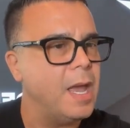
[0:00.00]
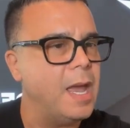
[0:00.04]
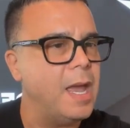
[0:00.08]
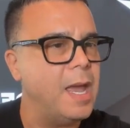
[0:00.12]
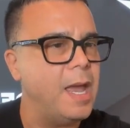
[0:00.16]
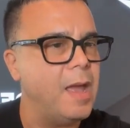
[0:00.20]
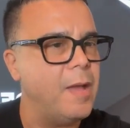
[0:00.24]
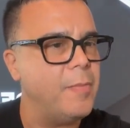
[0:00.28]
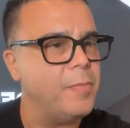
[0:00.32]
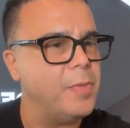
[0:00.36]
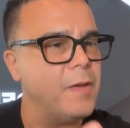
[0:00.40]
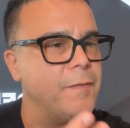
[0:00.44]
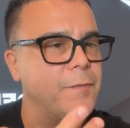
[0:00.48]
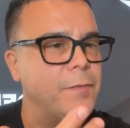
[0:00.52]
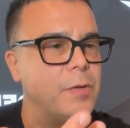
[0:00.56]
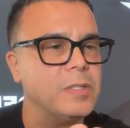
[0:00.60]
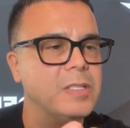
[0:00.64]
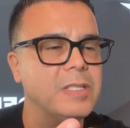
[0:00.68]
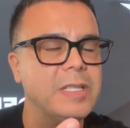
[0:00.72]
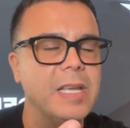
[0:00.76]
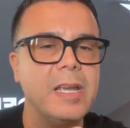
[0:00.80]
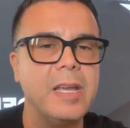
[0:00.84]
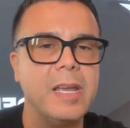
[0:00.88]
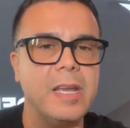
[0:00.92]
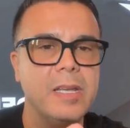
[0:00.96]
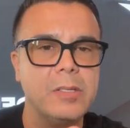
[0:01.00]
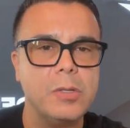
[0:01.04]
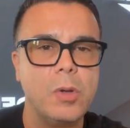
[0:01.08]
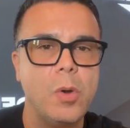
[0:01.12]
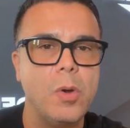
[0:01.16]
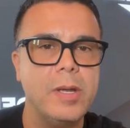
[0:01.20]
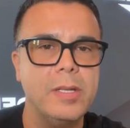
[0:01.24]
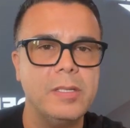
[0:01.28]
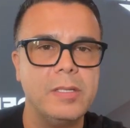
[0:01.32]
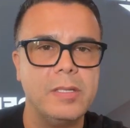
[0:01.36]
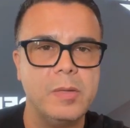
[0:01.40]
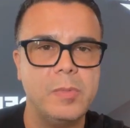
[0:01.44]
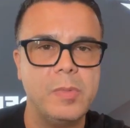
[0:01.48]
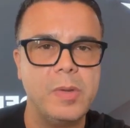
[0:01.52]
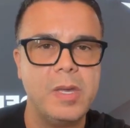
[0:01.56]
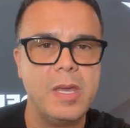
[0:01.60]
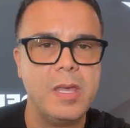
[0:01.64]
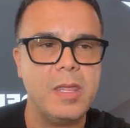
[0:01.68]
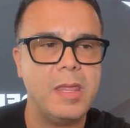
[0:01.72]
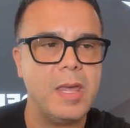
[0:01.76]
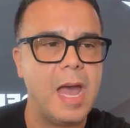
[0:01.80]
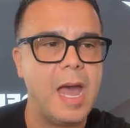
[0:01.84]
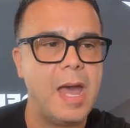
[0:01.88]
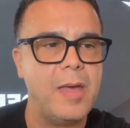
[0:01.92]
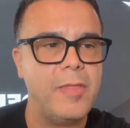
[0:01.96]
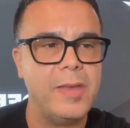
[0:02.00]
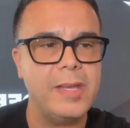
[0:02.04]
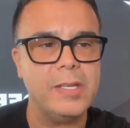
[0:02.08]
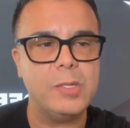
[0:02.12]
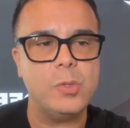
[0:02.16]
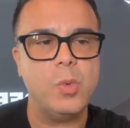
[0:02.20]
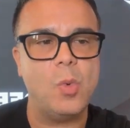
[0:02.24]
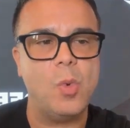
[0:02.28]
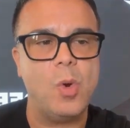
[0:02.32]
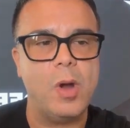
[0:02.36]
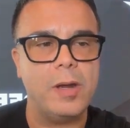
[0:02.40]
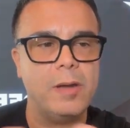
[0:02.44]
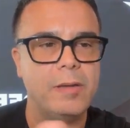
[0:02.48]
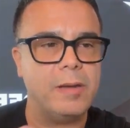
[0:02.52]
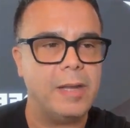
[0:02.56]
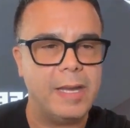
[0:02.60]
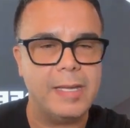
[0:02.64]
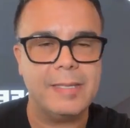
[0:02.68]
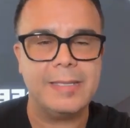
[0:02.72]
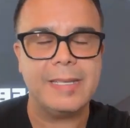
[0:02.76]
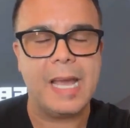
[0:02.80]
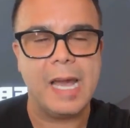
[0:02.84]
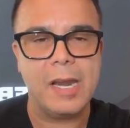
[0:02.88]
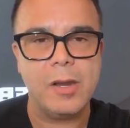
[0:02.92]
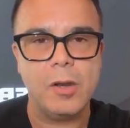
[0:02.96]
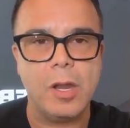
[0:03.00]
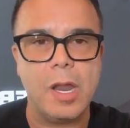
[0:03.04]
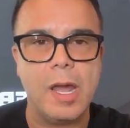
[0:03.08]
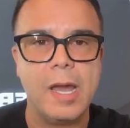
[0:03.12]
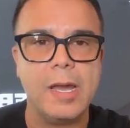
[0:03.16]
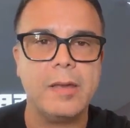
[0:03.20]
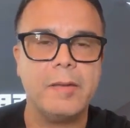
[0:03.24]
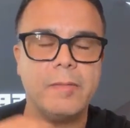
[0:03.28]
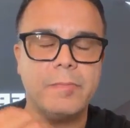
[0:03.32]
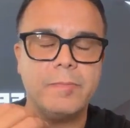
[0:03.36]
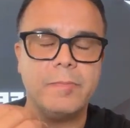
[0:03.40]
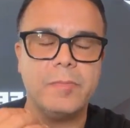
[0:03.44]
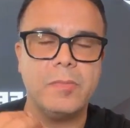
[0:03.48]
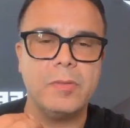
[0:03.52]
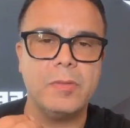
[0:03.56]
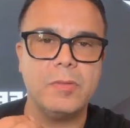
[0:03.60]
And the first thing is going to be that this one is kind of like